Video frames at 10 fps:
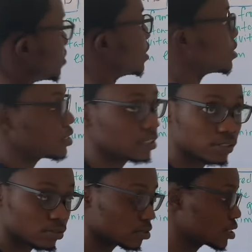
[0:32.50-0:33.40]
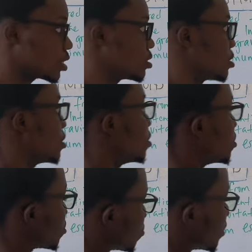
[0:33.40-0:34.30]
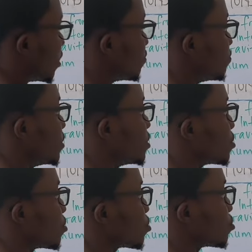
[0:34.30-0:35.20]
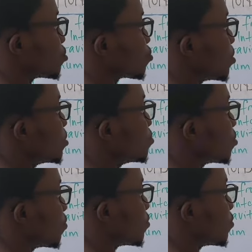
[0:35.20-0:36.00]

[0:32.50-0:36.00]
Earth. It is constant. So we have v is equal to square root of